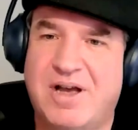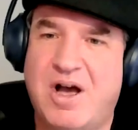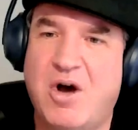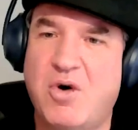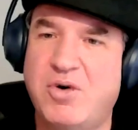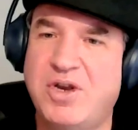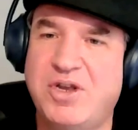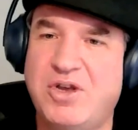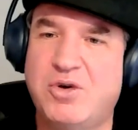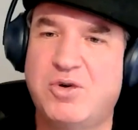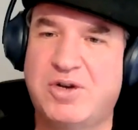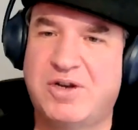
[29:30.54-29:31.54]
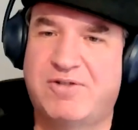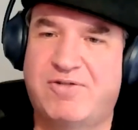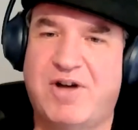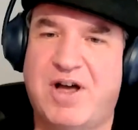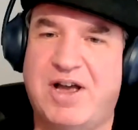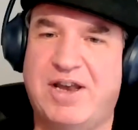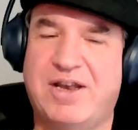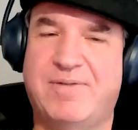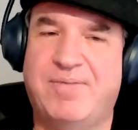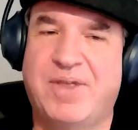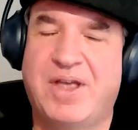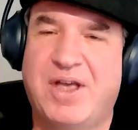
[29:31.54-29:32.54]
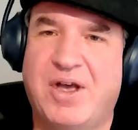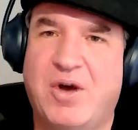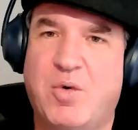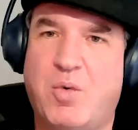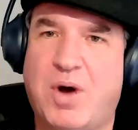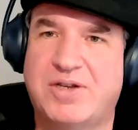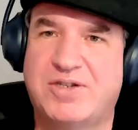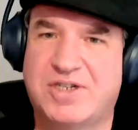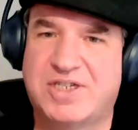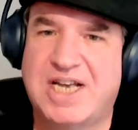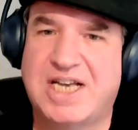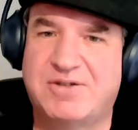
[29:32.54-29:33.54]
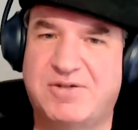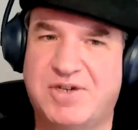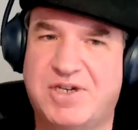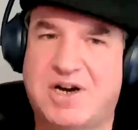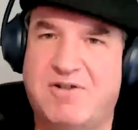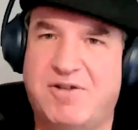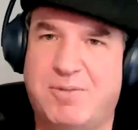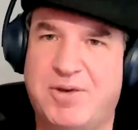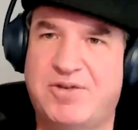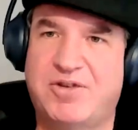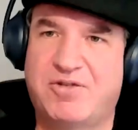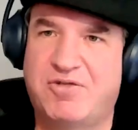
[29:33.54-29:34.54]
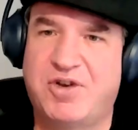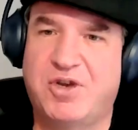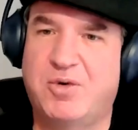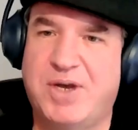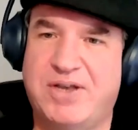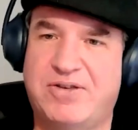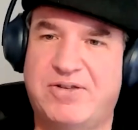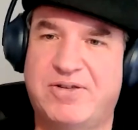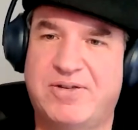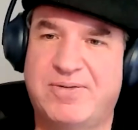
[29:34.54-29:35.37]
Only you can define what a successful photography business for you is.